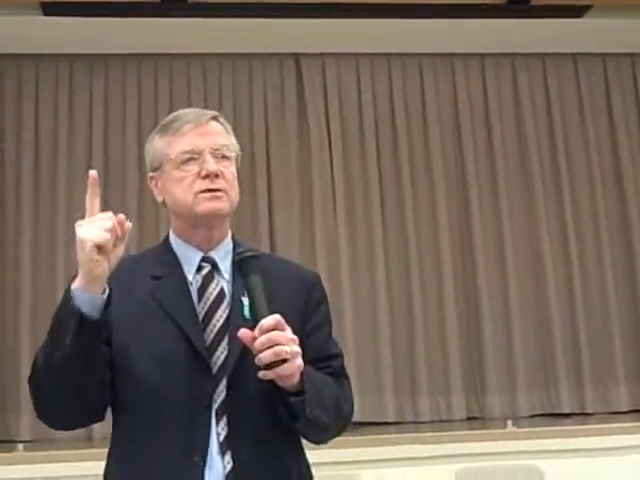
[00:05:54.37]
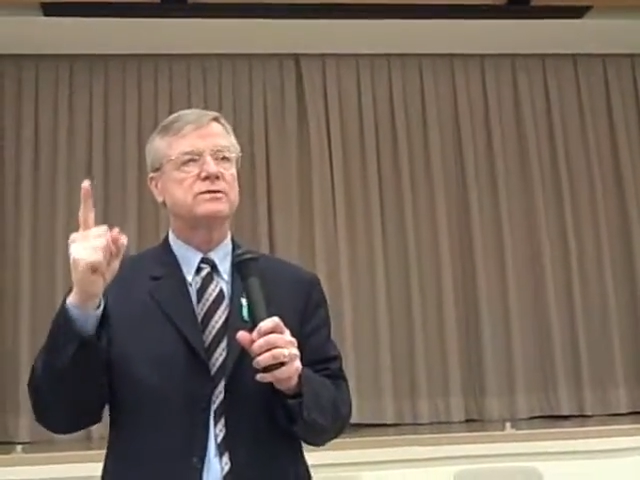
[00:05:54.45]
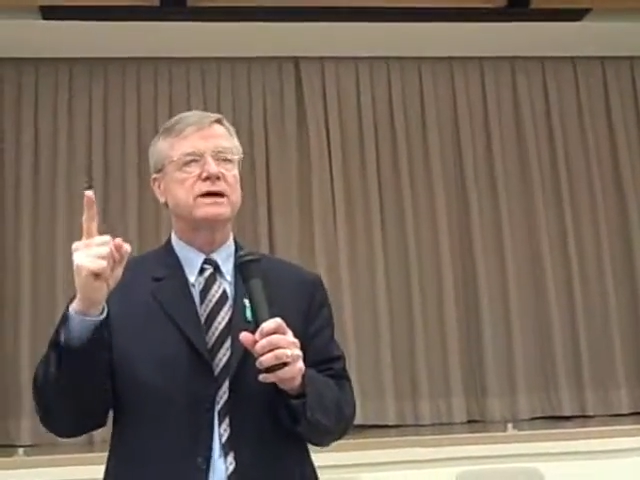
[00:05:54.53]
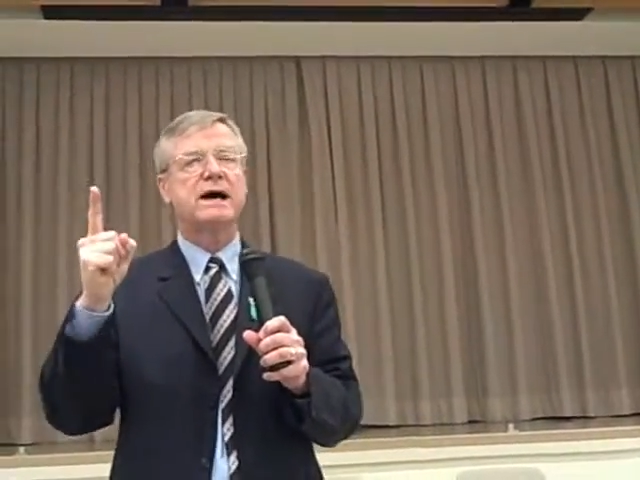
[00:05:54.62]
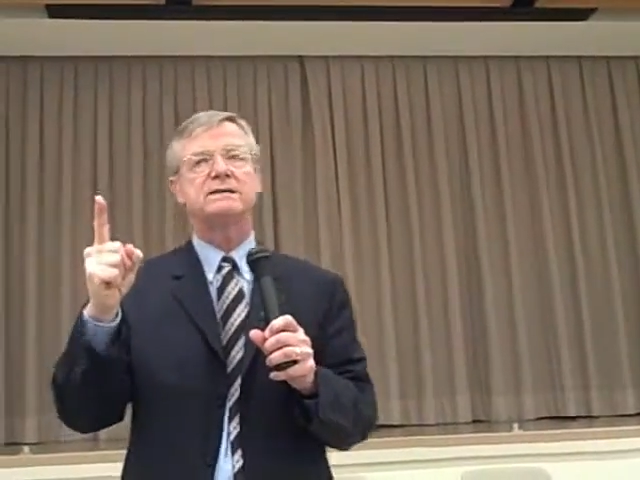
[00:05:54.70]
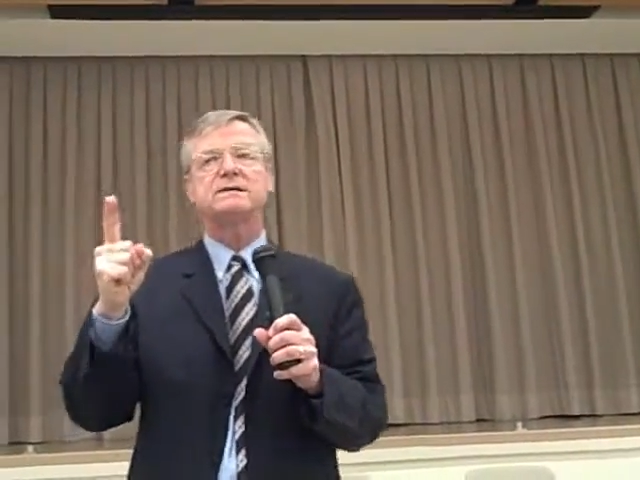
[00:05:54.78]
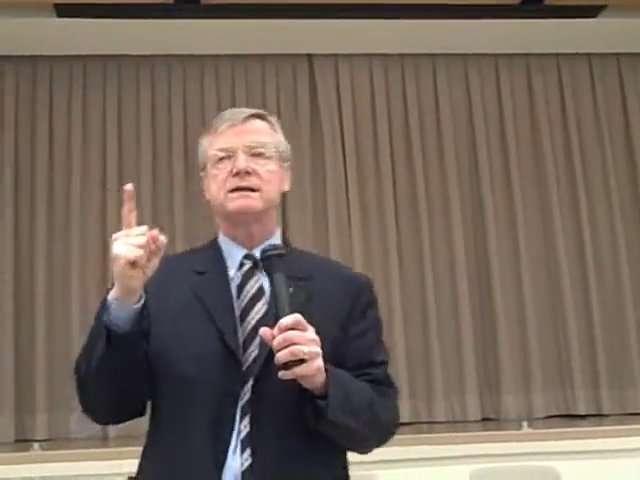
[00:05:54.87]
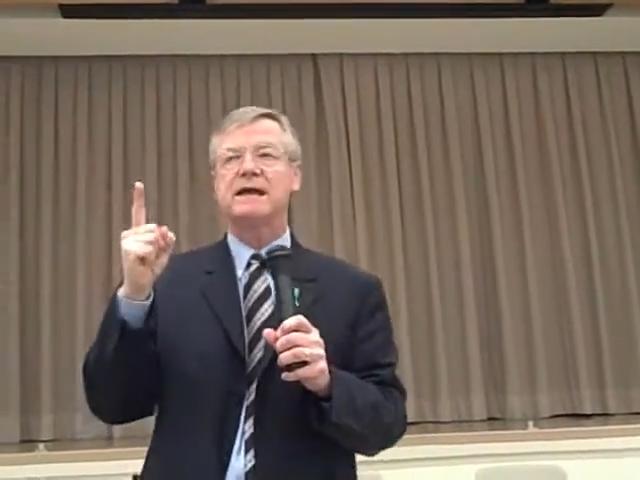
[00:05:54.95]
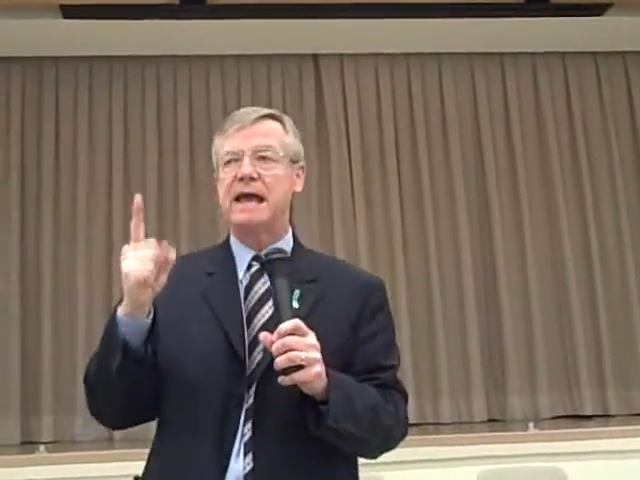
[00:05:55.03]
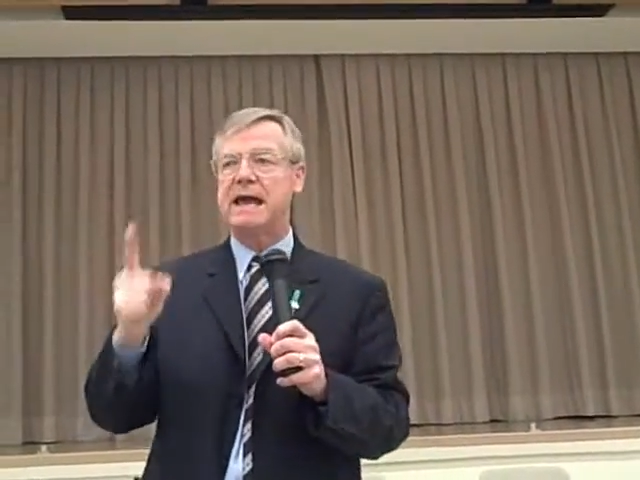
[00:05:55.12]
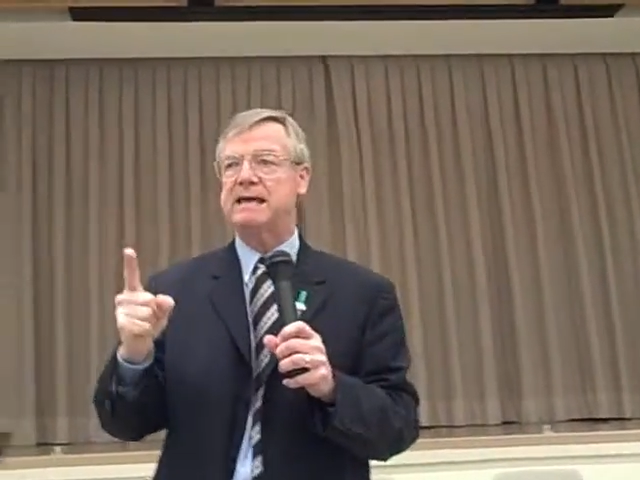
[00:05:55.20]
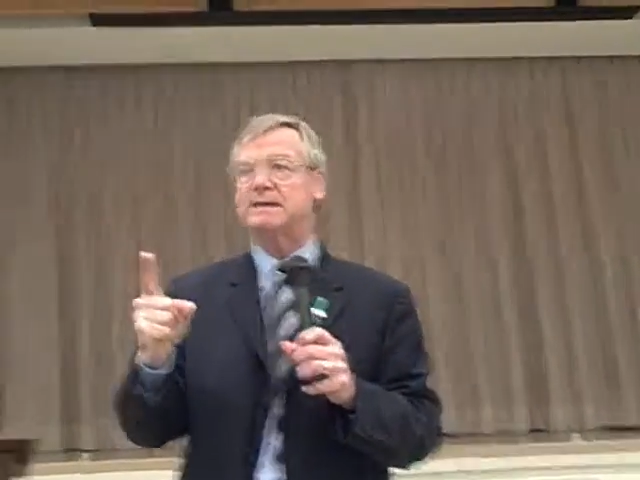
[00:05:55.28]

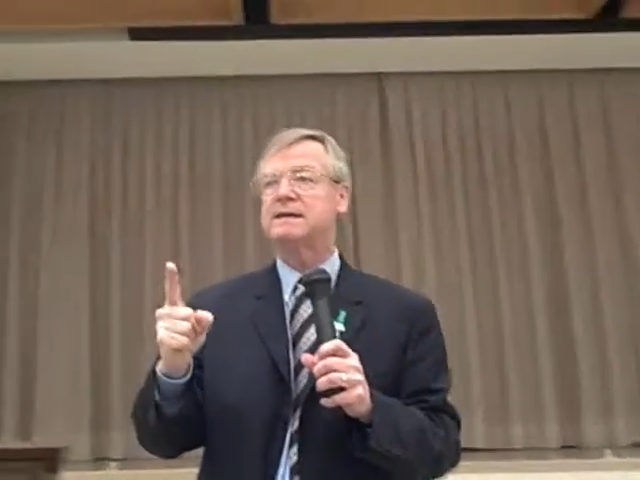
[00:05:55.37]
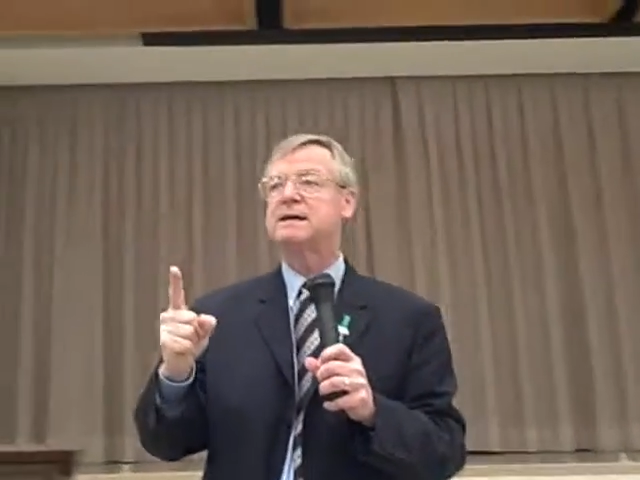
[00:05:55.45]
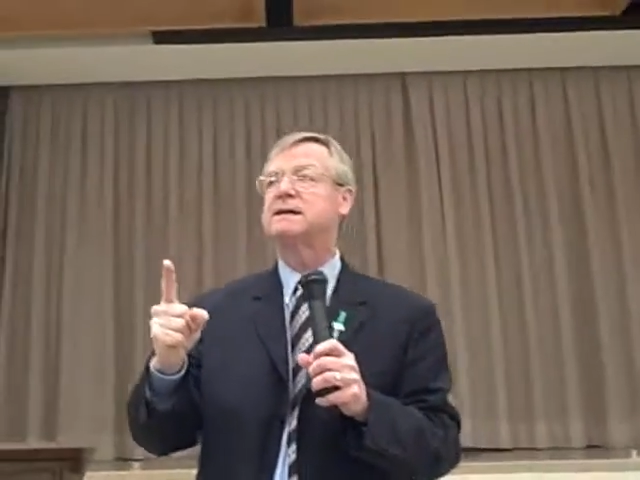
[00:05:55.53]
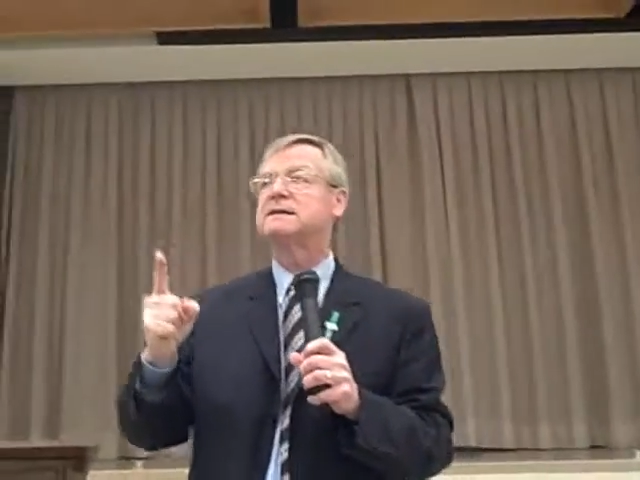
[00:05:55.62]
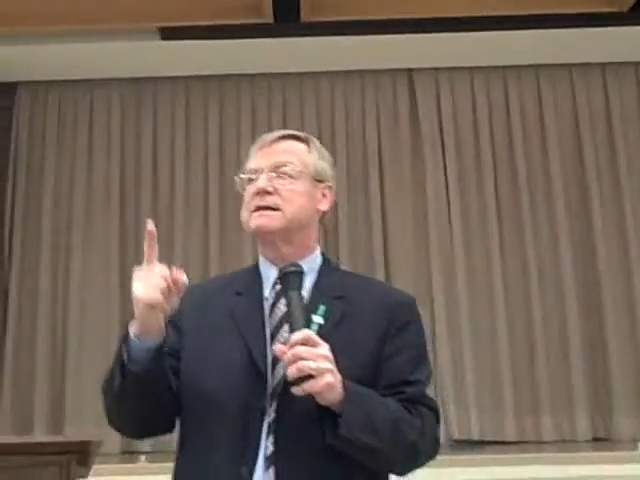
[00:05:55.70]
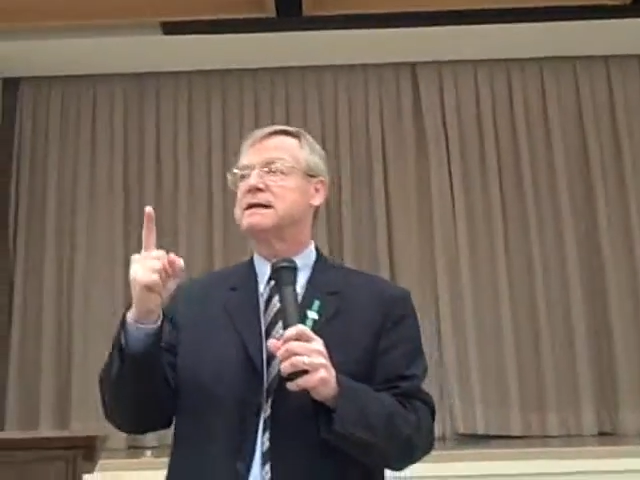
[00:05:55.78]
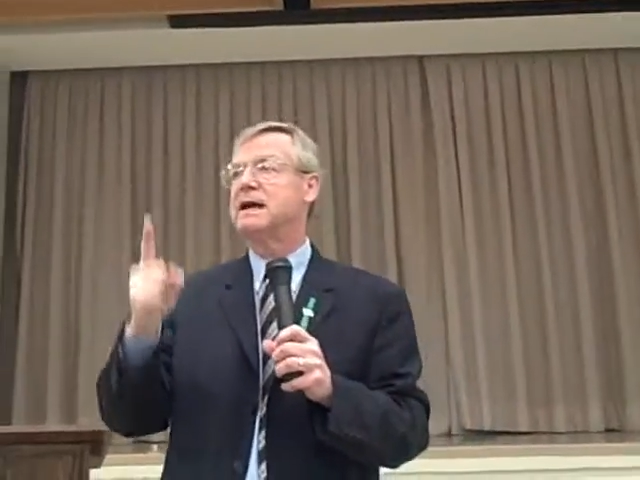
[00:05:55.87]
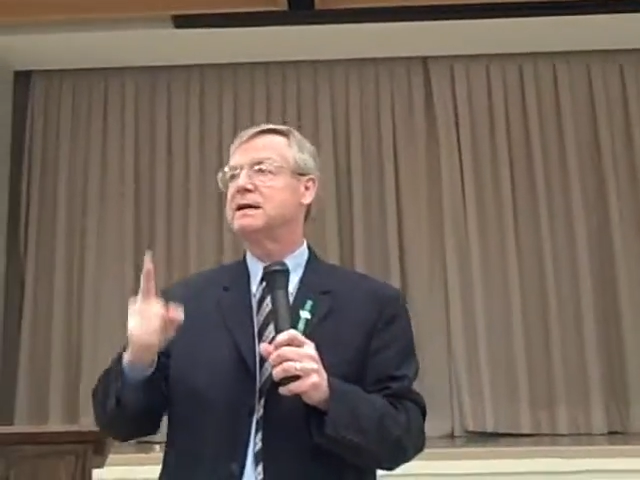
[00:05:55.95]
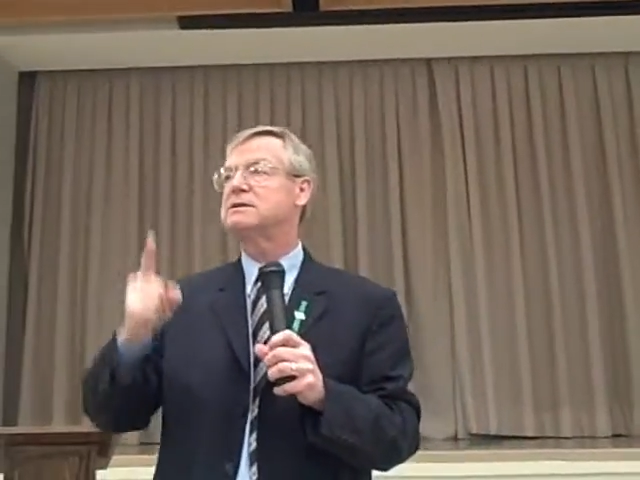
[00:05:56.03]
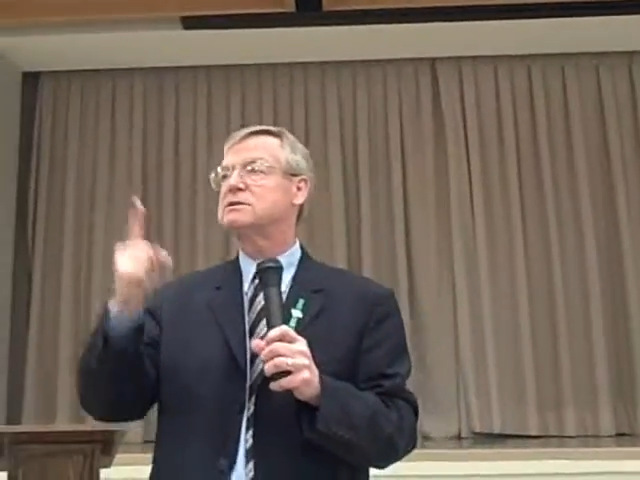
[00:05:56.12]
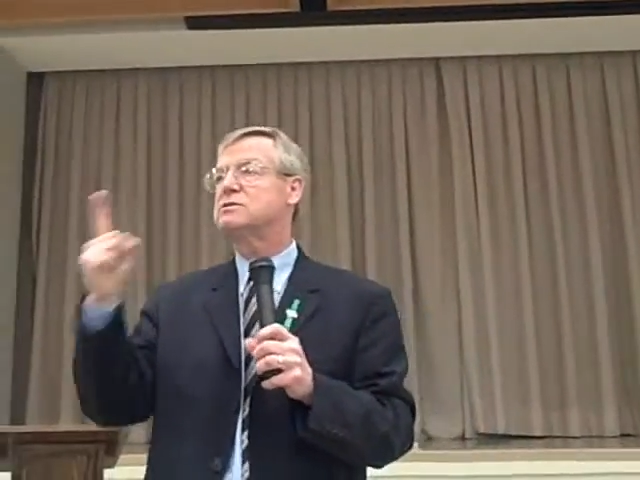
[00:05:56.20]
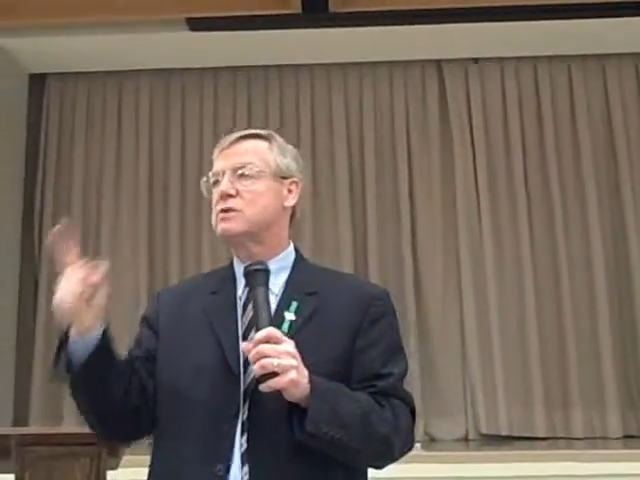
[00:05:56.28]
2008 to get
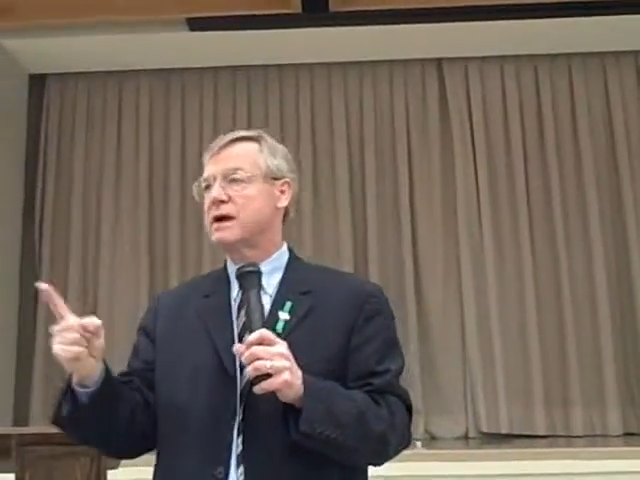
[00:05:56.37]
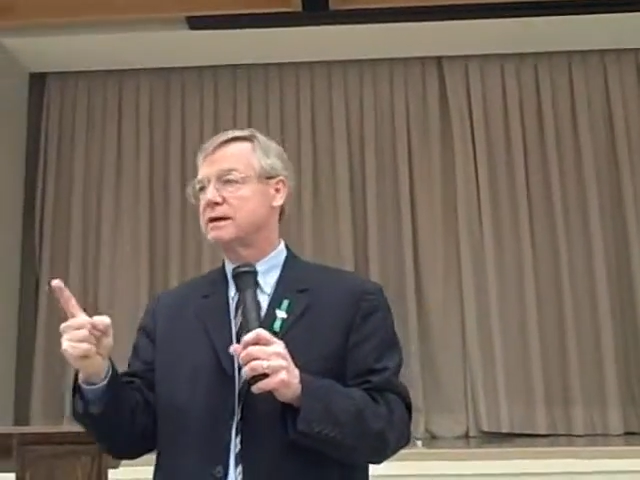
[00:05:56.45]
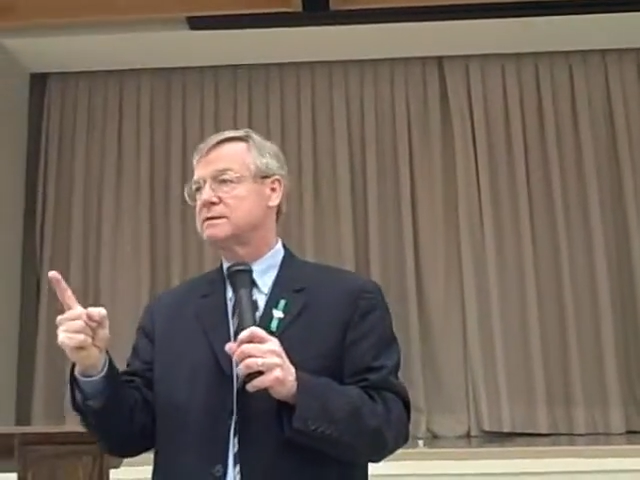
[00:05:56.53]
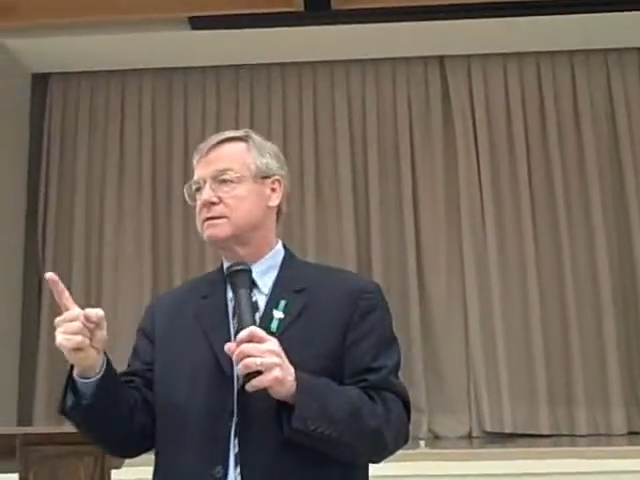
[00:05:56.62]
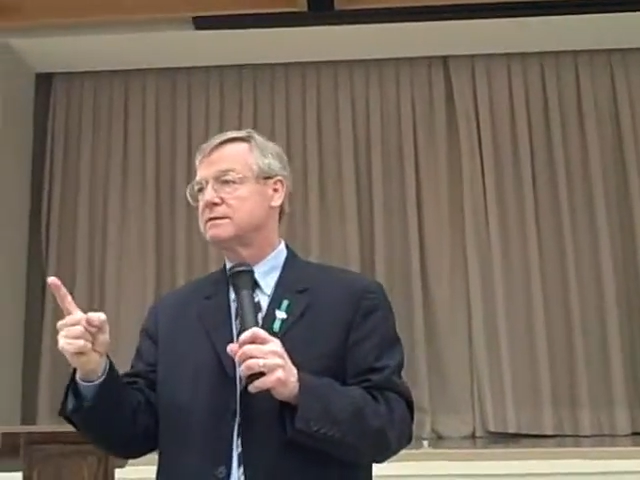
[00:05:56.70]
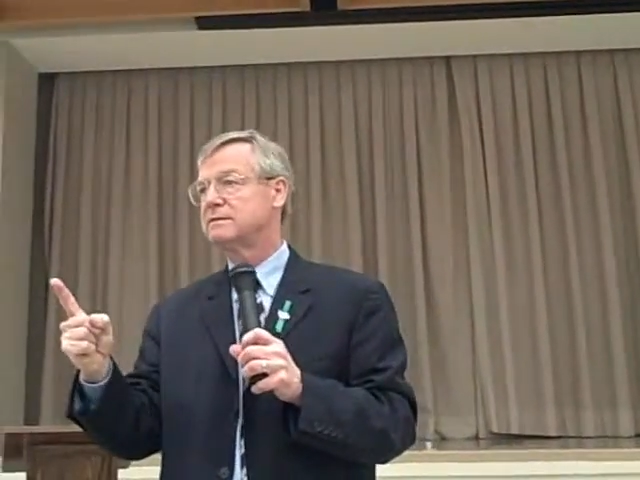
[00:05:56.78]
it straight.